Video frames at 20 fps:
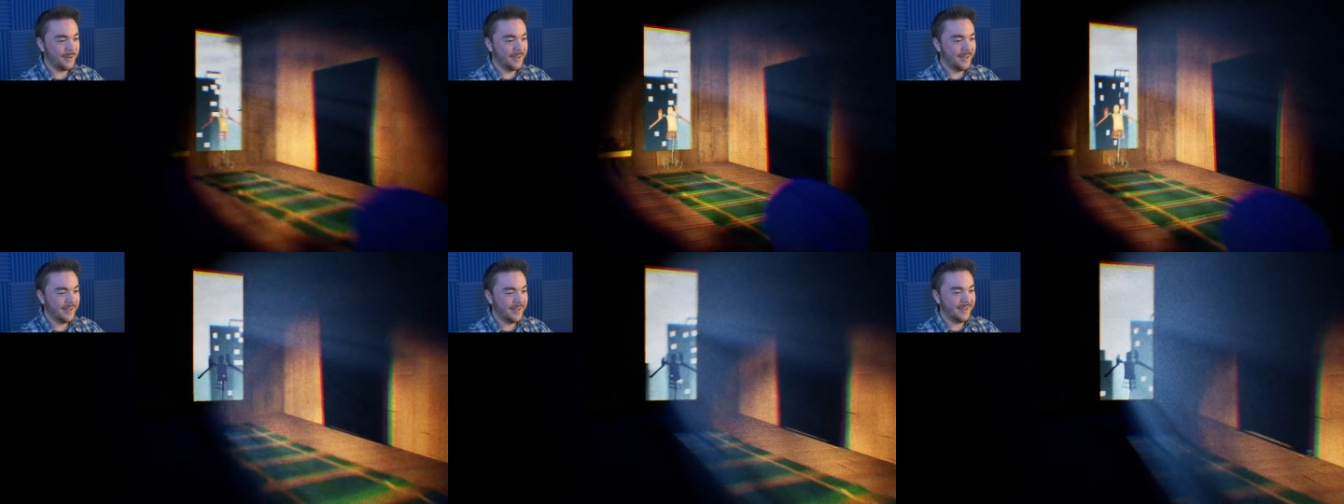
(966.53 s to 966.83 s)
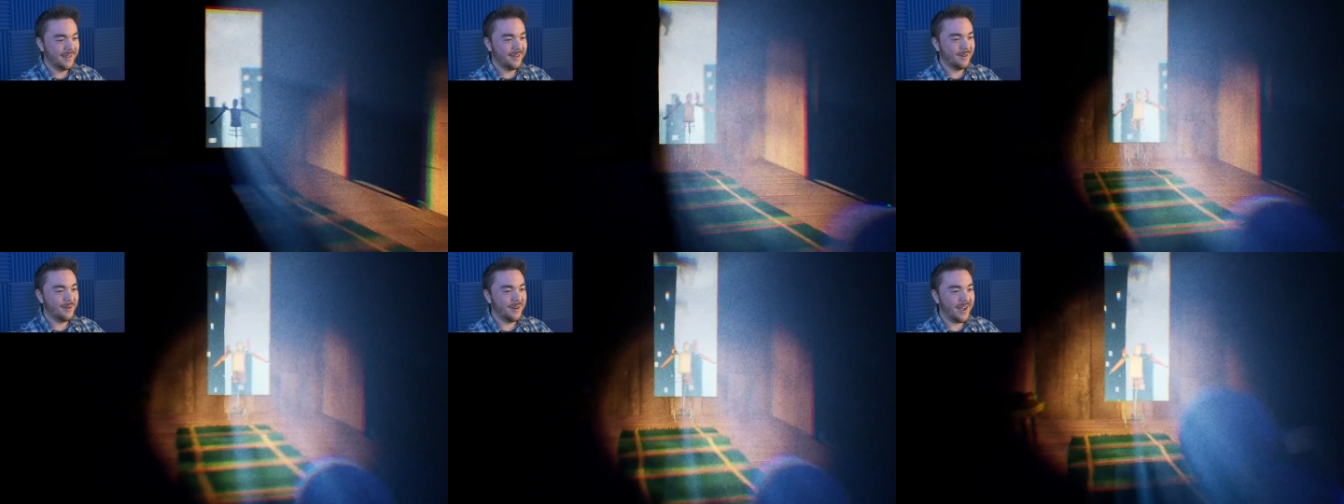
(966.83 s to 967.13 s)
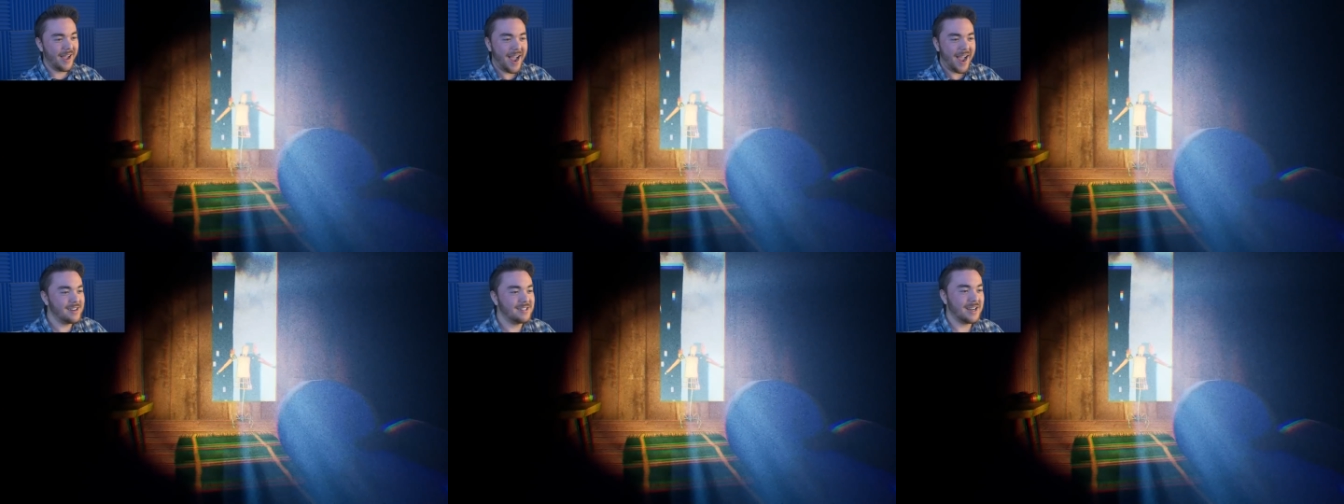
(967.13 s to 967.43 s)
Oh.
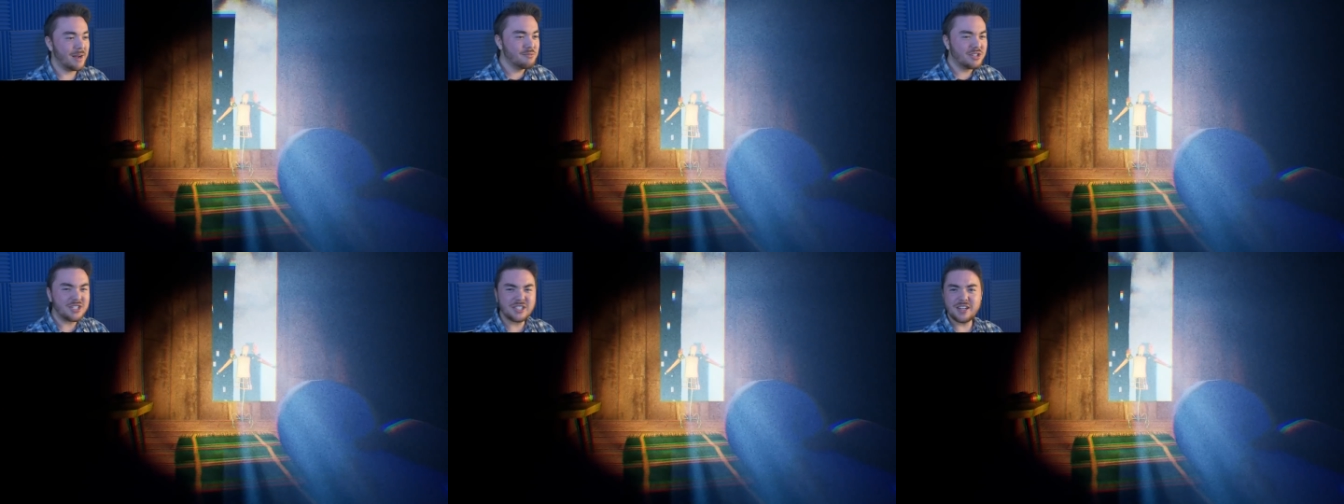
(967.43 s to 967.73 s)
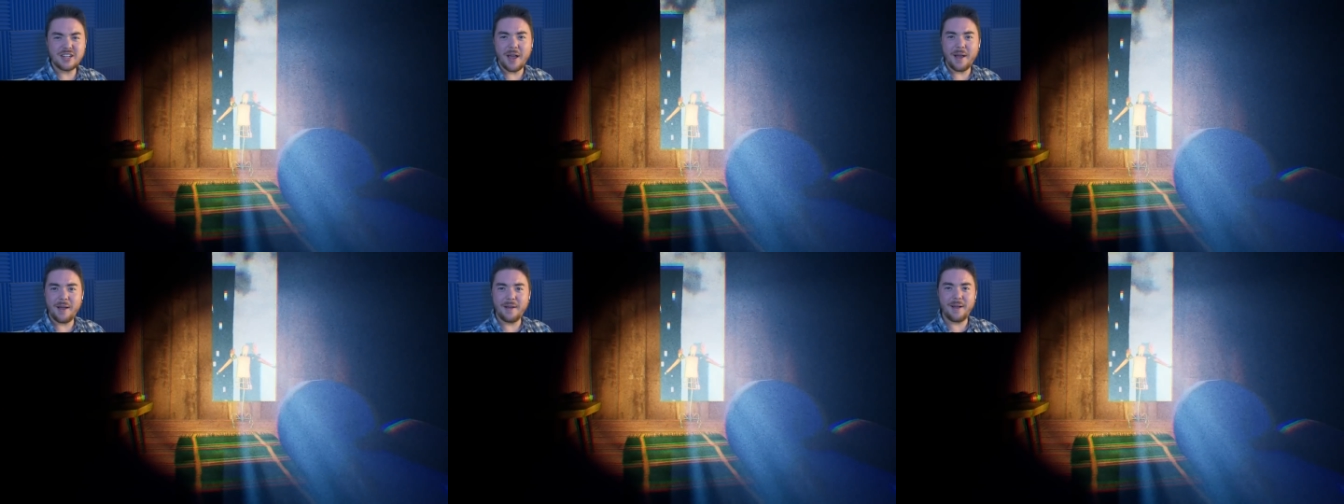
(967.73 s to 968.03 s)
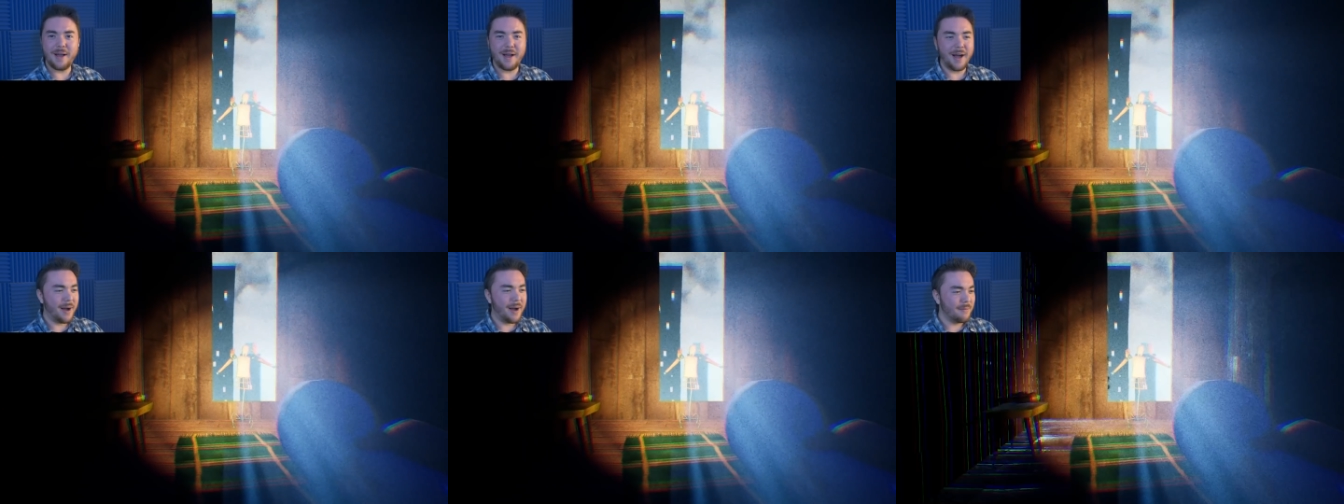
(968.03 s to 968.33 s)
I, am just,
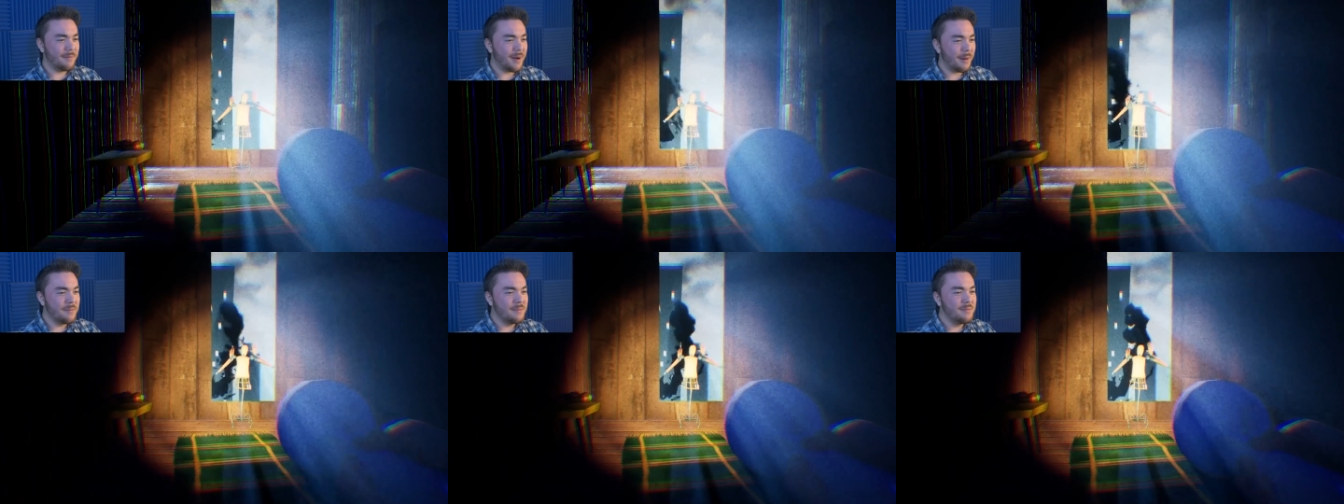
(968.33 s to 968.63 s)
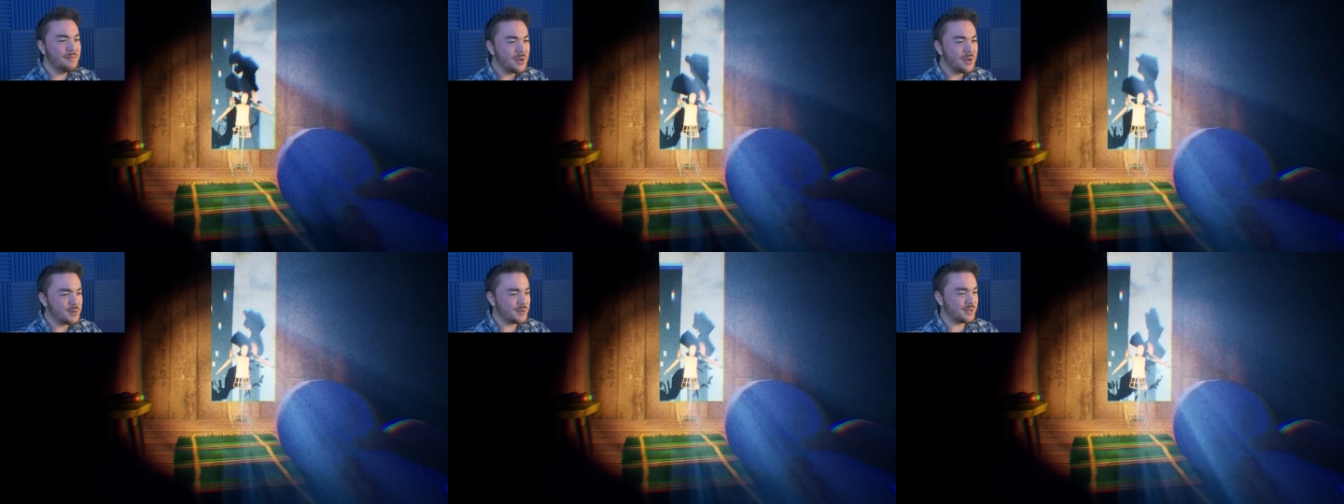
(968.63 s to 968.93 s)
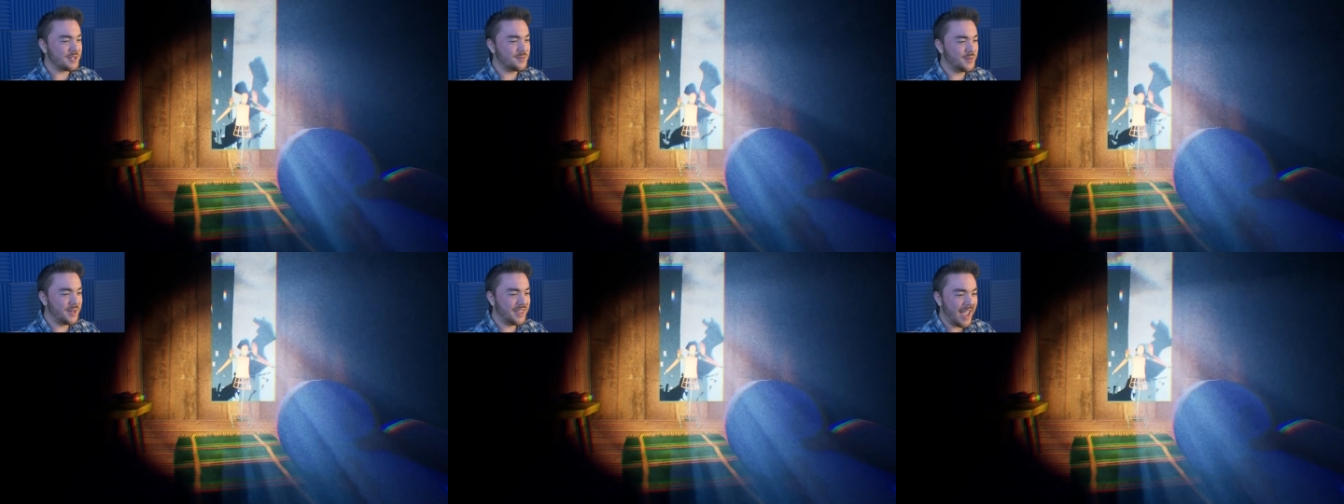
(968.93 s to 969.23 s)
I'm, I'm
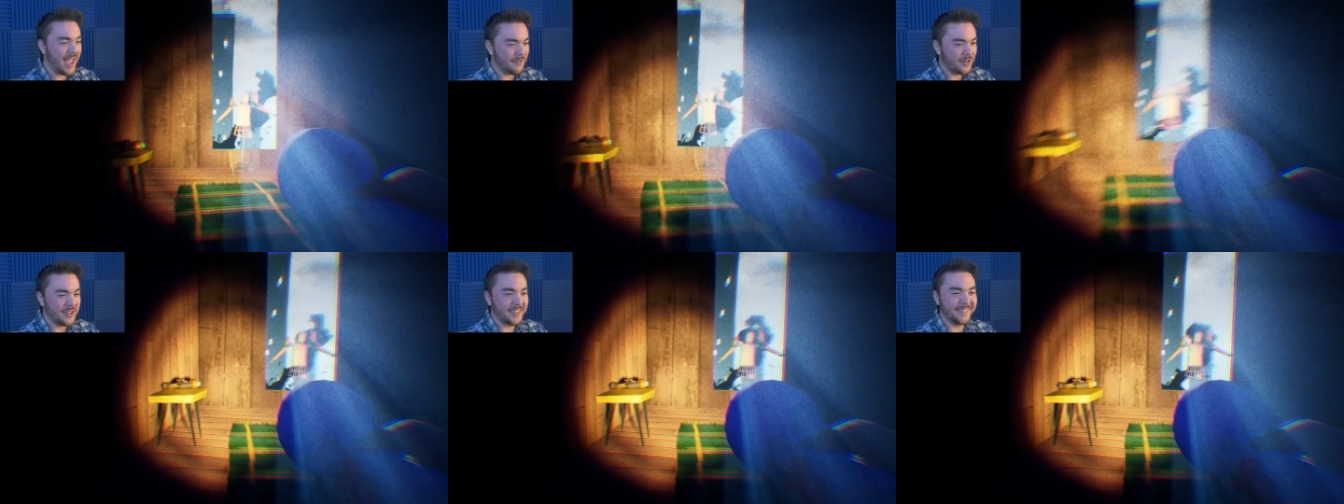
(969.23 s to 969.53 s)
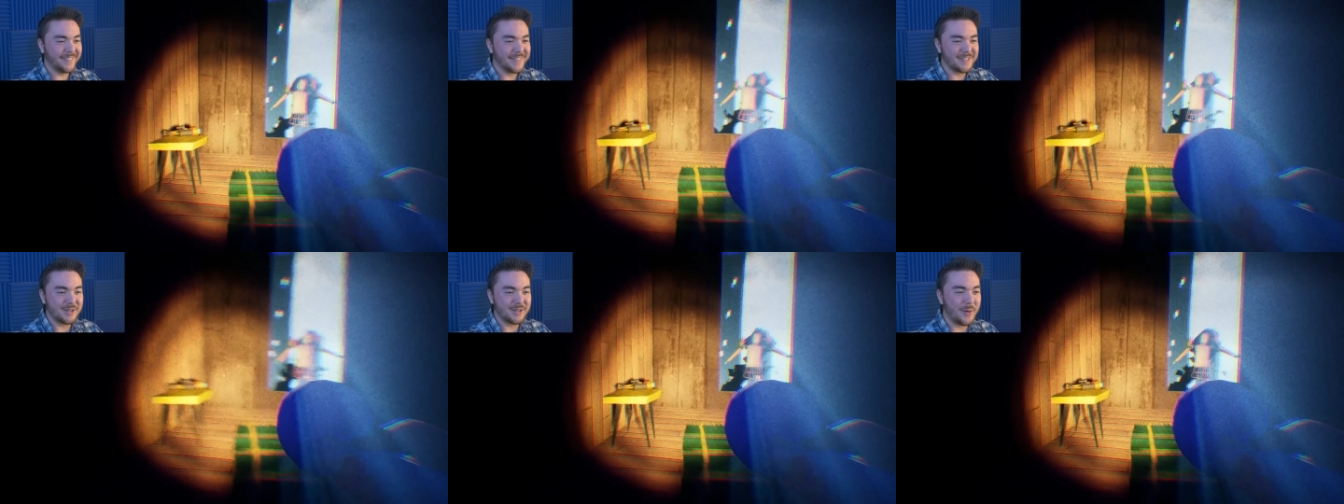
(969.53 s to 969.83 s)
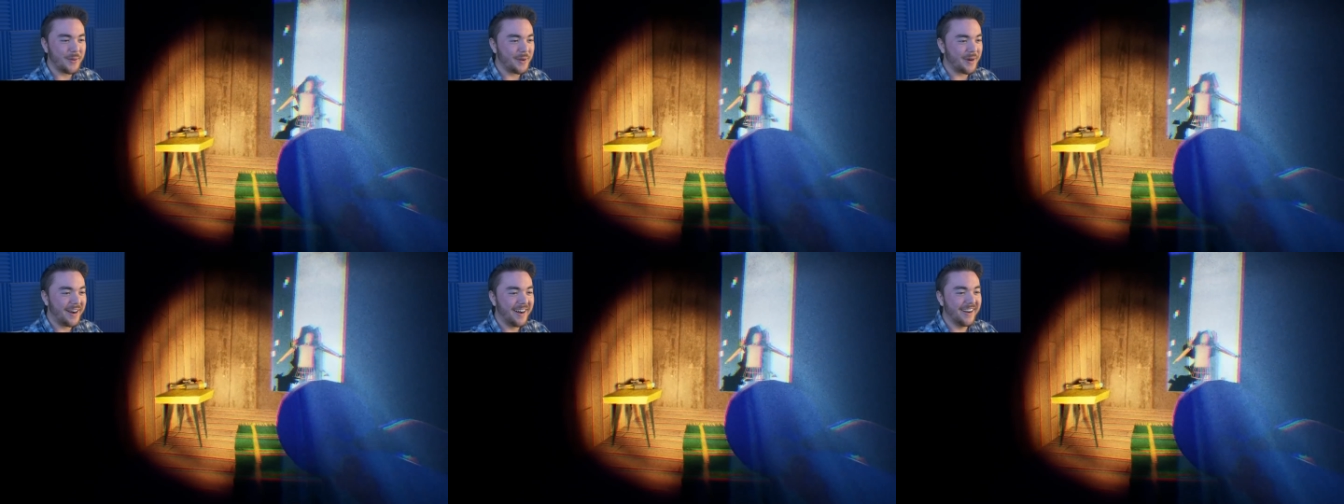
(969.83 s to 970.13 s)
amused with everything that's
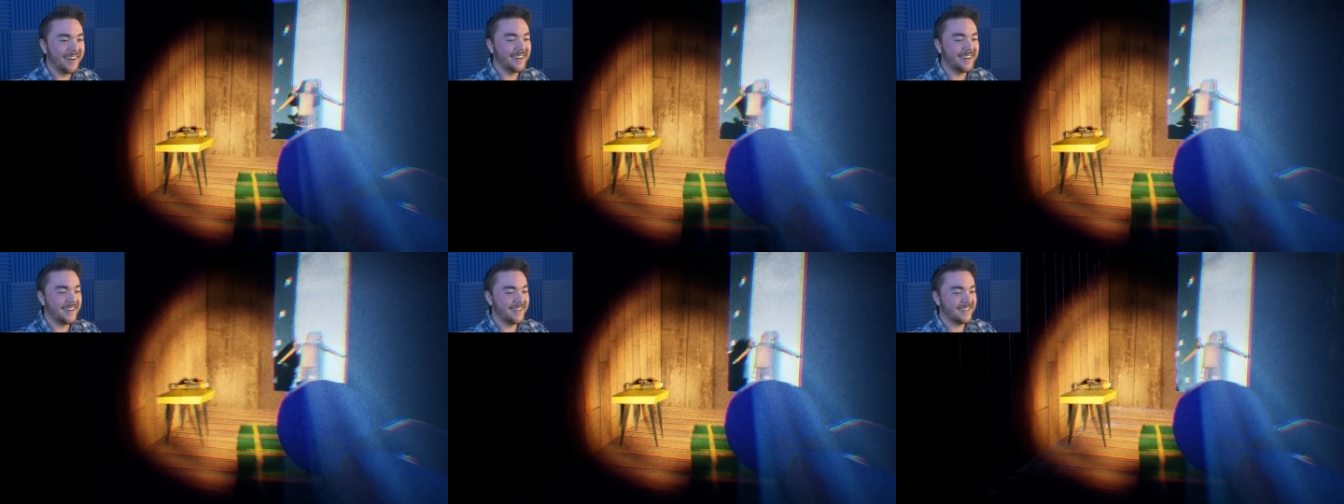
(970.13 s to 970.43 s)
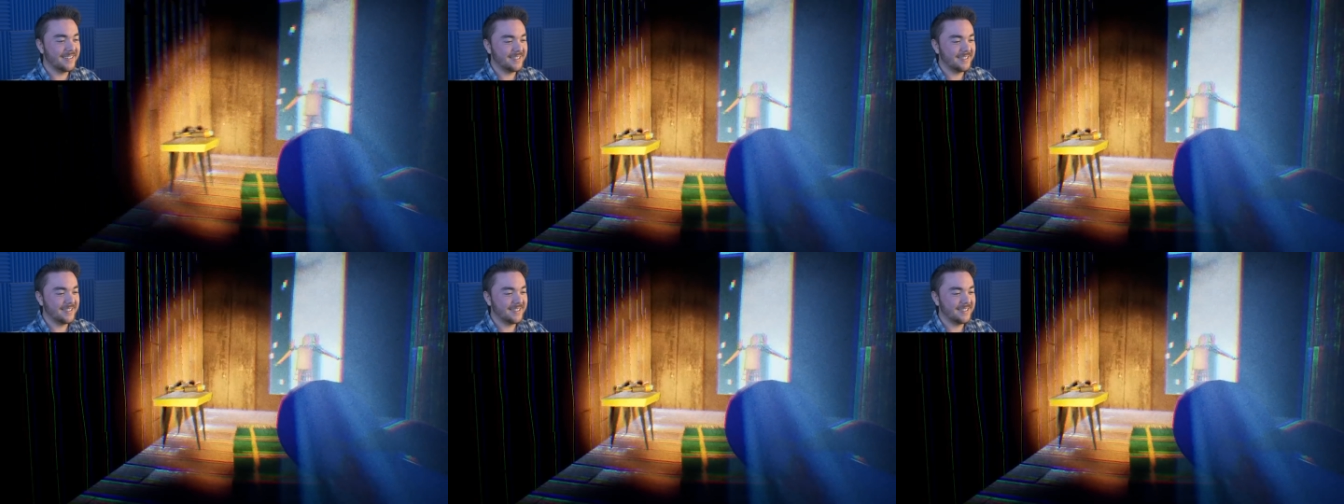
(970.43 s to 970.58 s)
going on.